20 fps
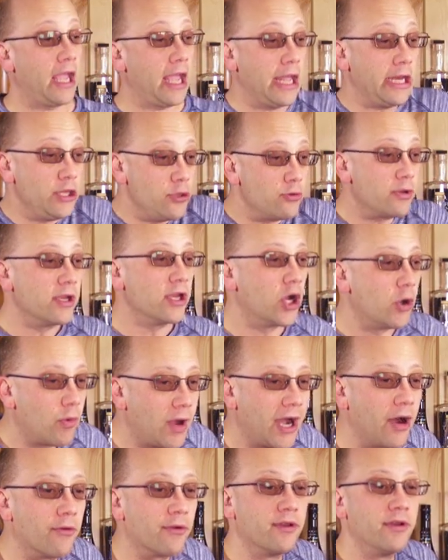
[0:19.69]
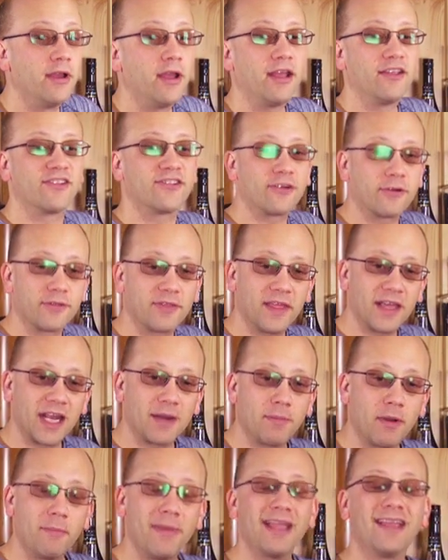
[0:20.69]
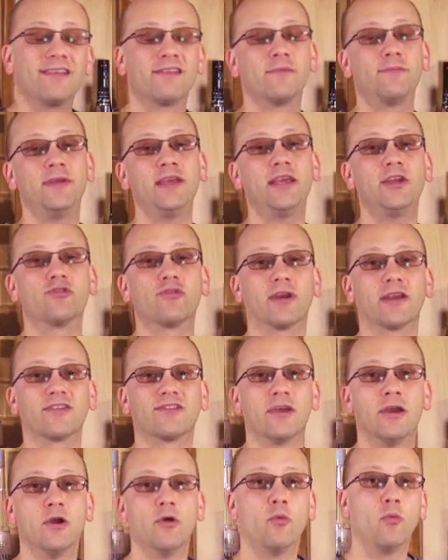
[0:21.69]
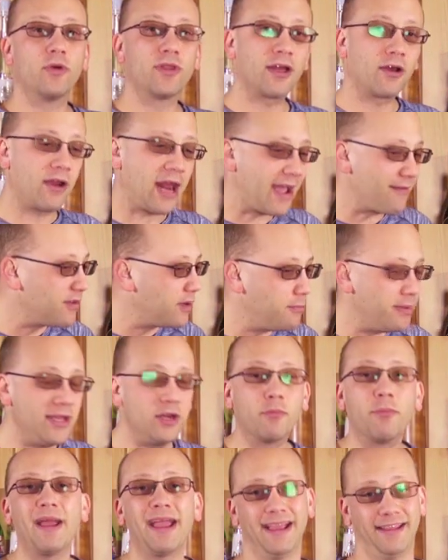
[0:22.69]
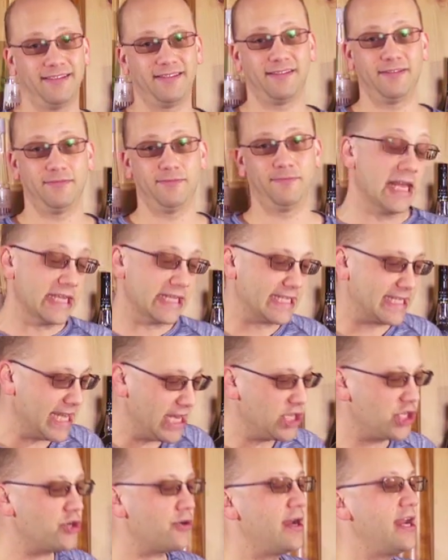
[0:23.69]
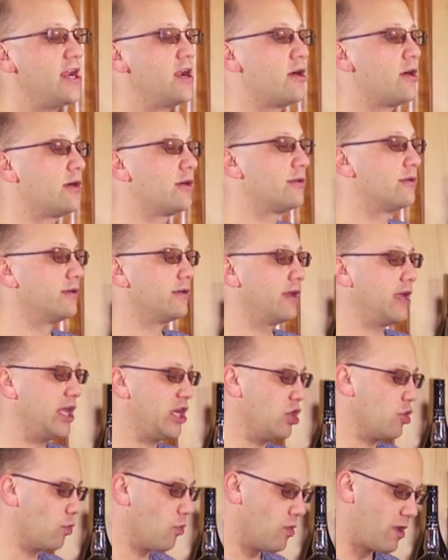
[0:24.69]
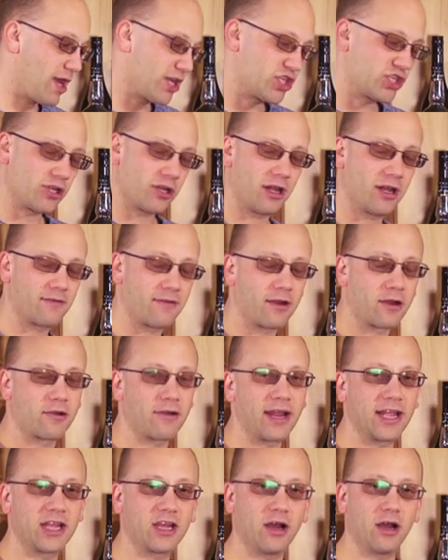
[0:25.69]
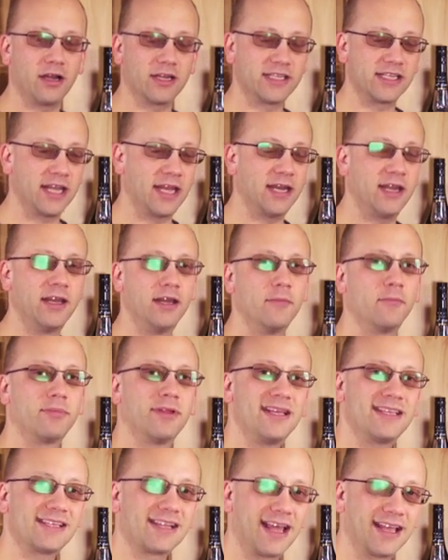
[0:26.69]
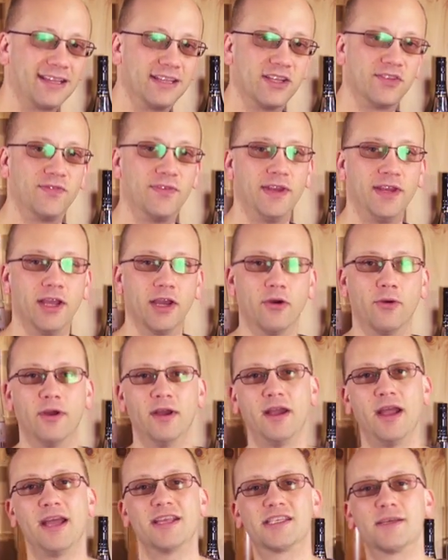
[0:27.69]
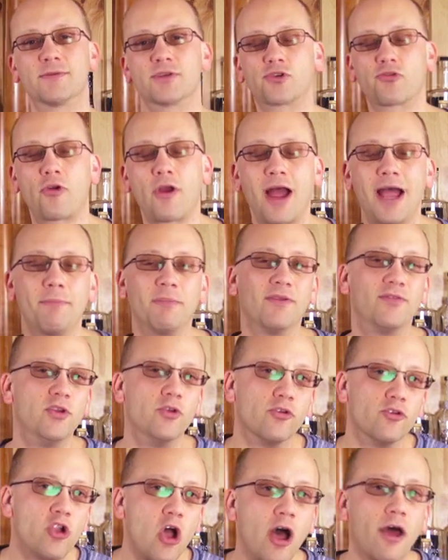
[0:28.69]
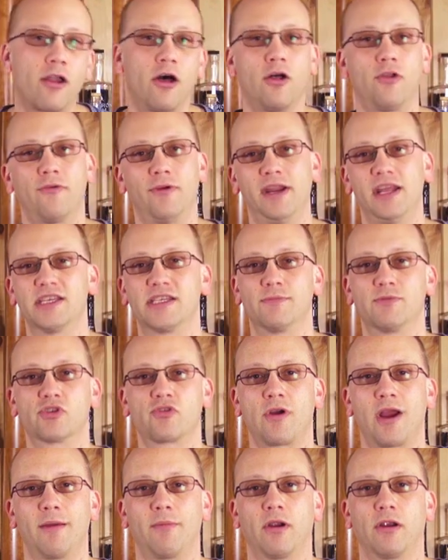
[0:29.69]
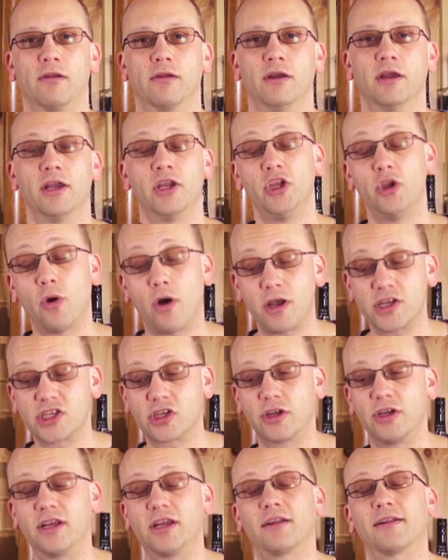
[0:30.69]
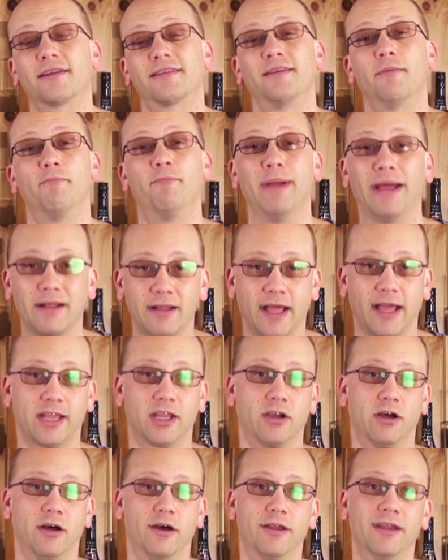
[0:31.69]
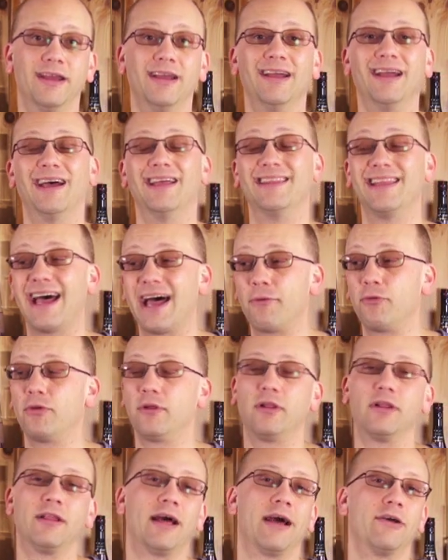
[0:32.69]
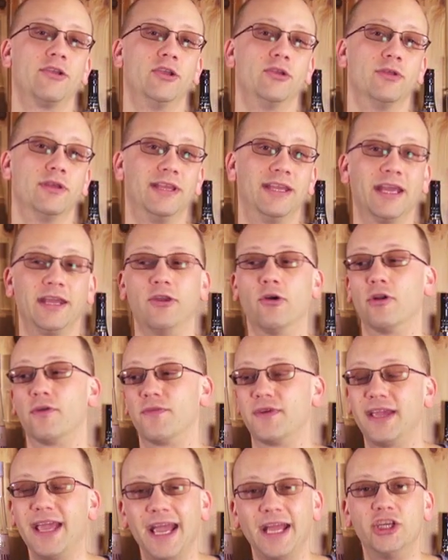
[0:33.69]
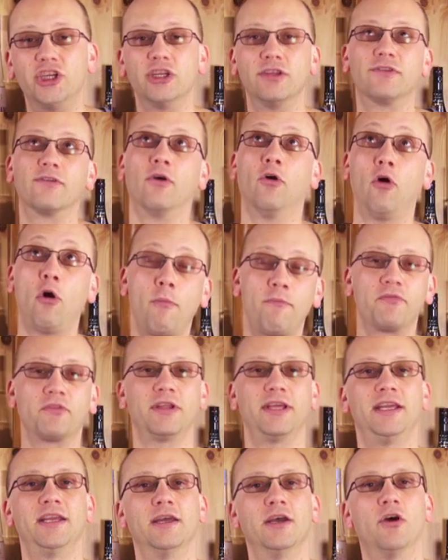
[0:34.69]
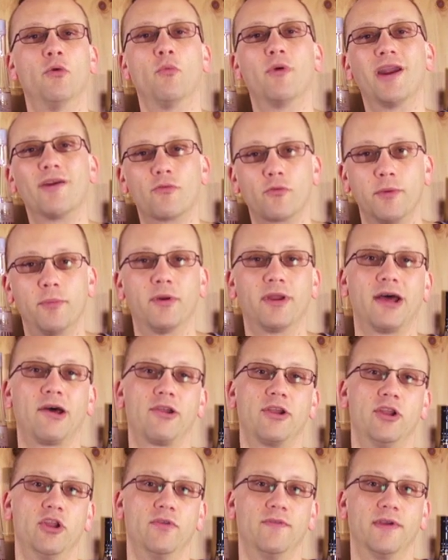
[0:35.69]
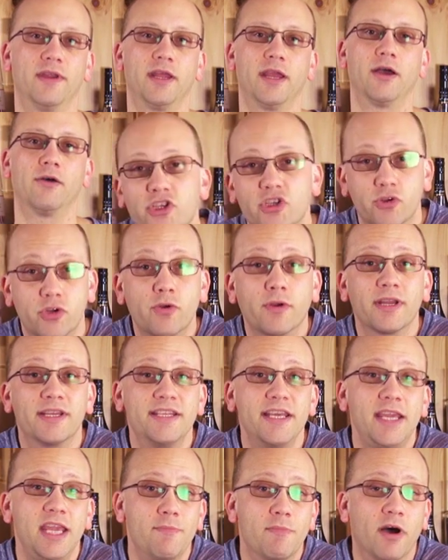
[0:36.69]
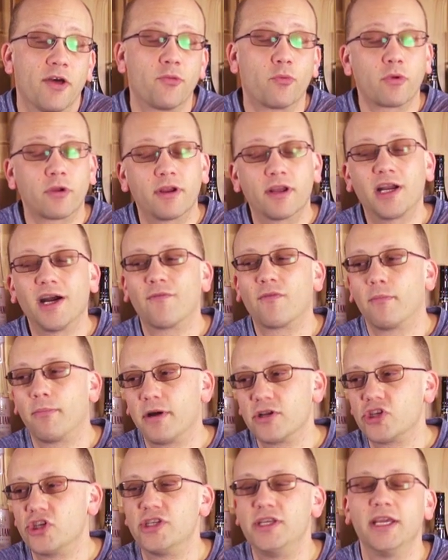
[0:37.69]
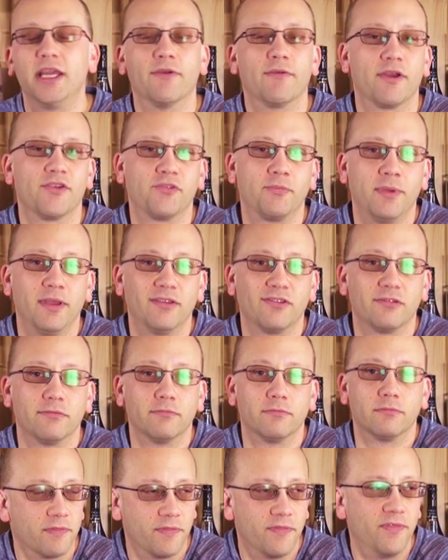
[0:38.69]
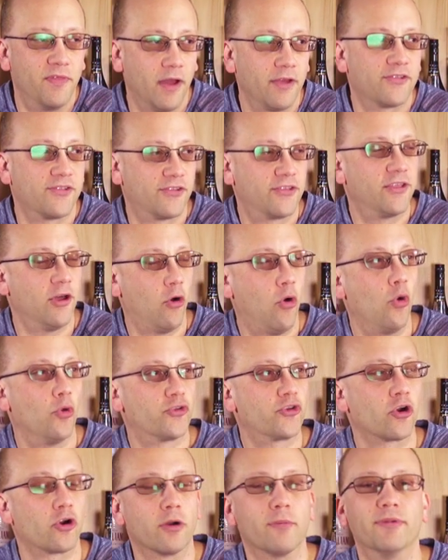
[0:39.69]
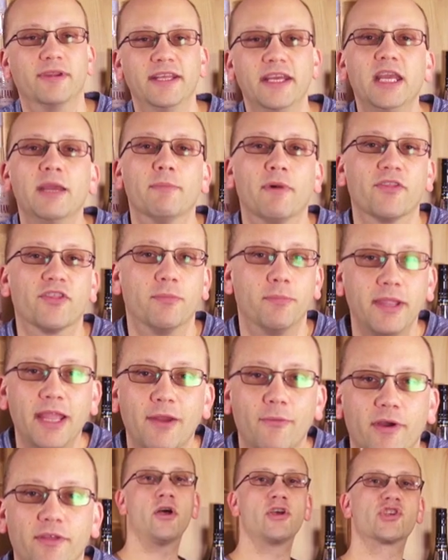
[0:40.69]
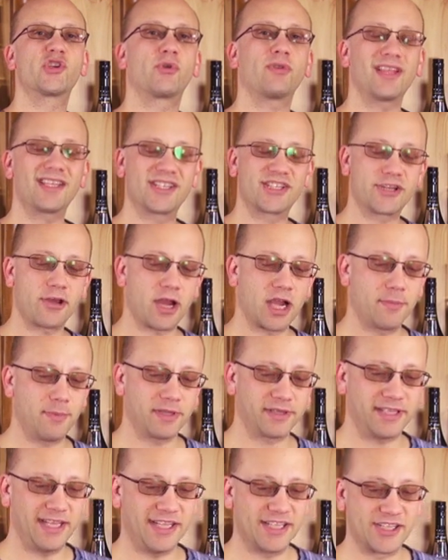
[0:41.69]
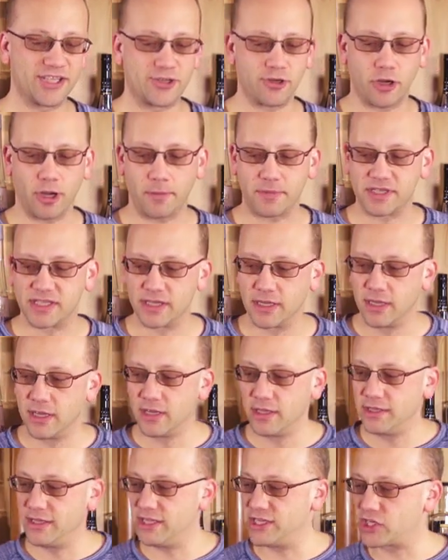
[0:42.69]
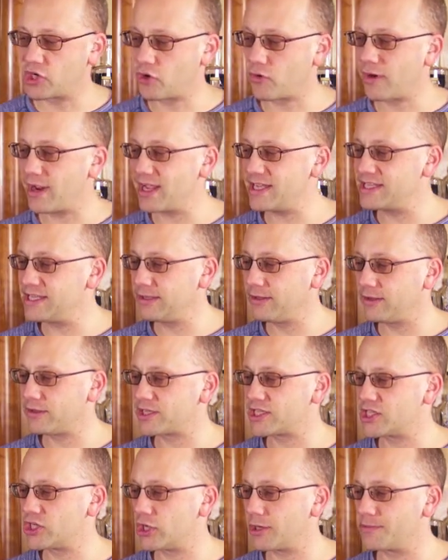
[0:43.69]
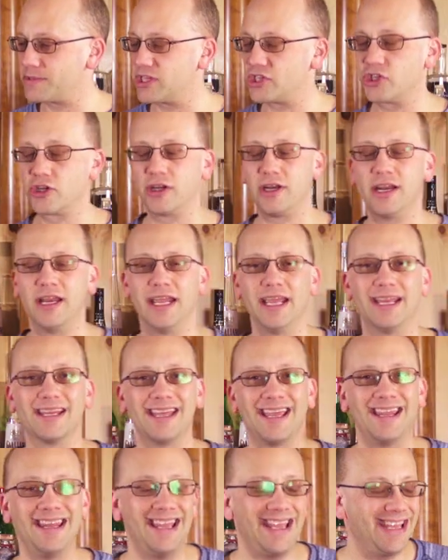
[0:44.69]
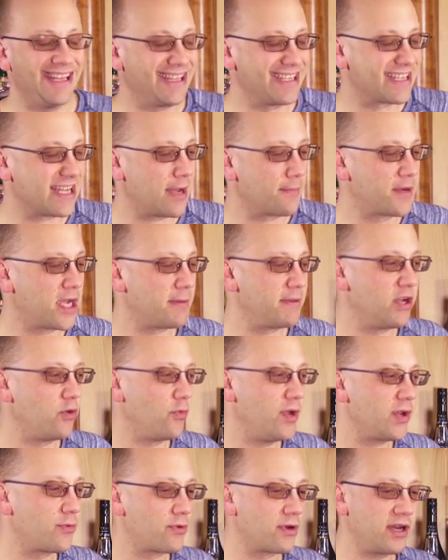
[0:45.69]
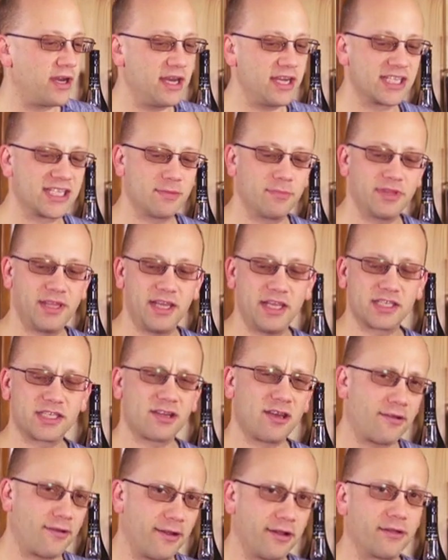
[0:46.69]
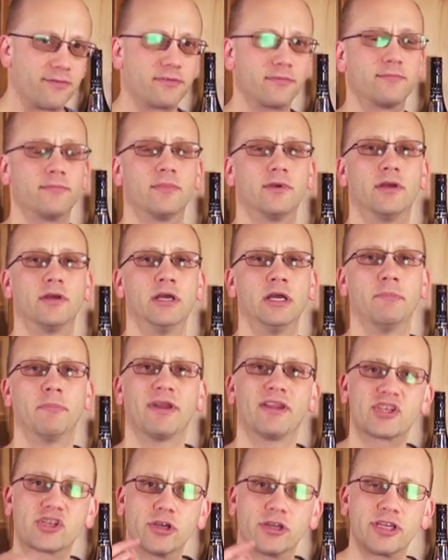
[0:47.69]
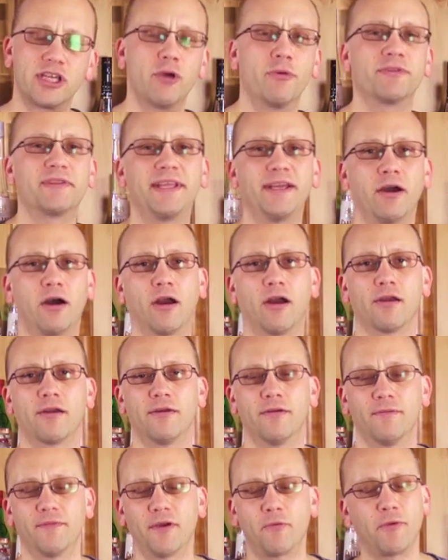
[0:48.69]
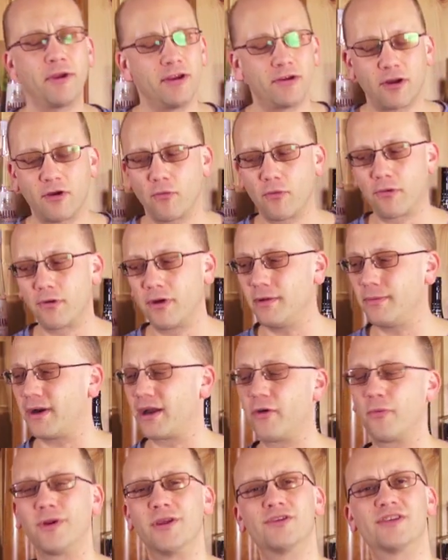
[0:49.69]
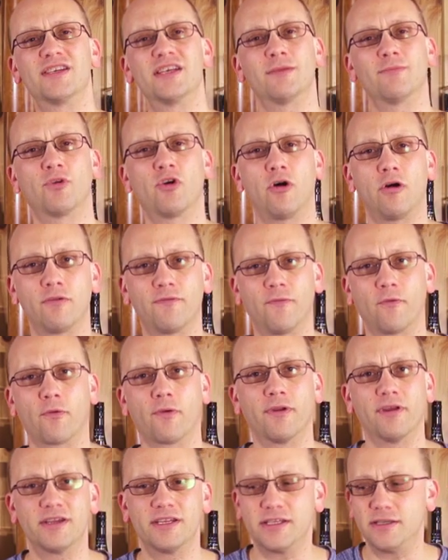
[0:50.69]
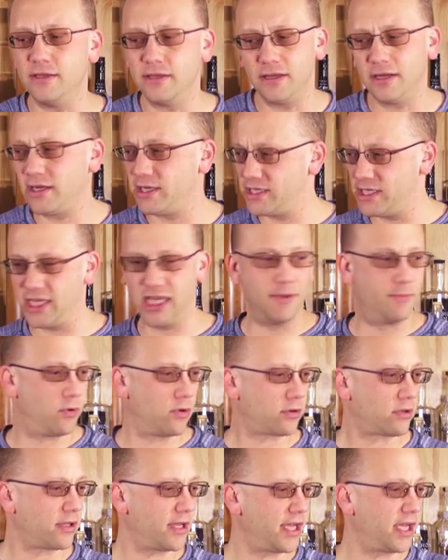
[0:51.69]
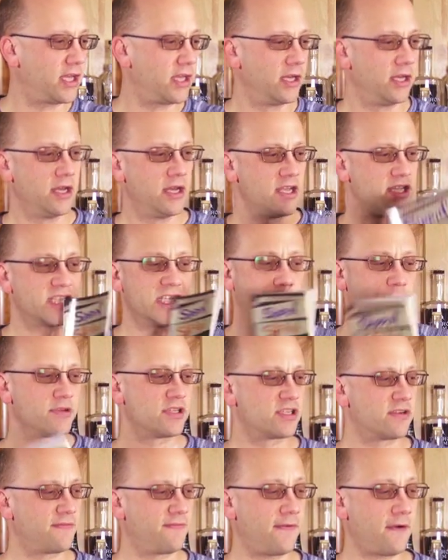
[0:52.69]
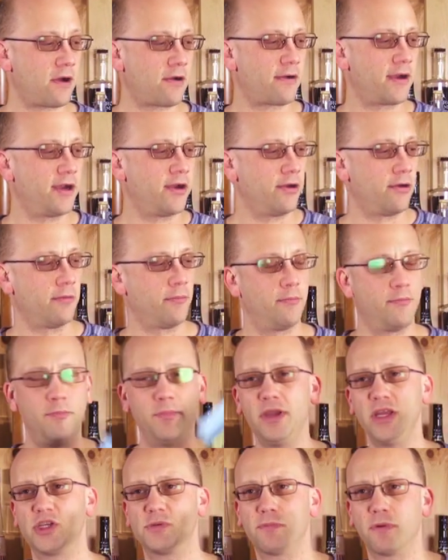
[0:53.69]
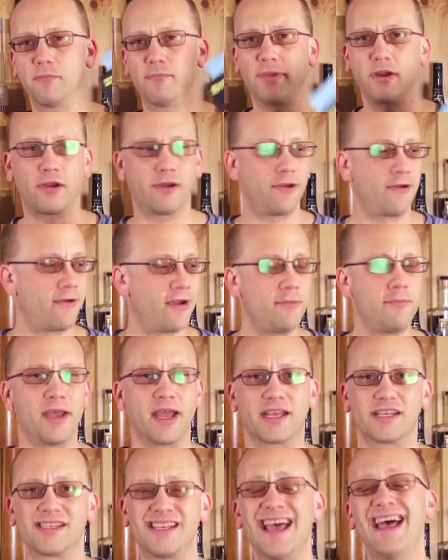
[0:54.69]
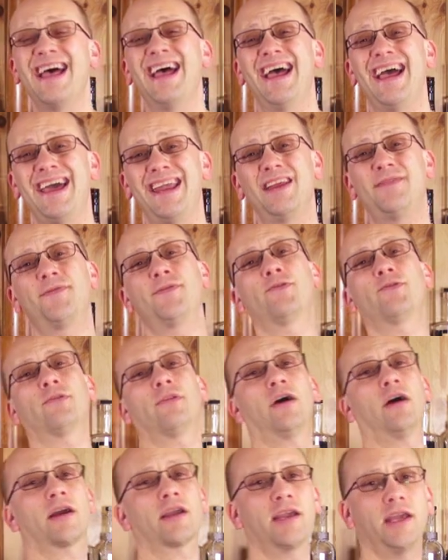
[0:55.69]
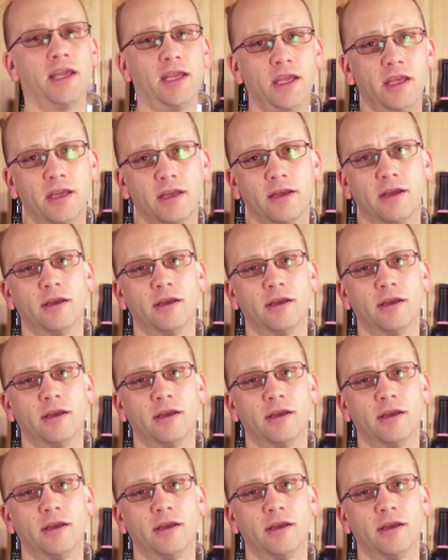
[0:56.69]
and you can go out and start thinking about making some tiki drinks without having to pee your pants. Since you're here, and you watched all of our great content, please like this video and subscribe if you're not already a subscriber. You also can click the bell icon, and that will allow you to get notifications, hopefully, whenever we put out a new video. So during Tiki Month, we're going to cover a bunch of tiki recipes, thus the whole term Tiki Month to begin with. So let's talk about these syrups, these crazy little syrups that you're going to need. In this upcoming week, we're going to need some of these, not all of them, but it's good to know what they are. That way you're not worried about it when you see them called for in a, in a tiki book like Sippin' Safari or Beach Bum Berry Remixed. And if you're lucky,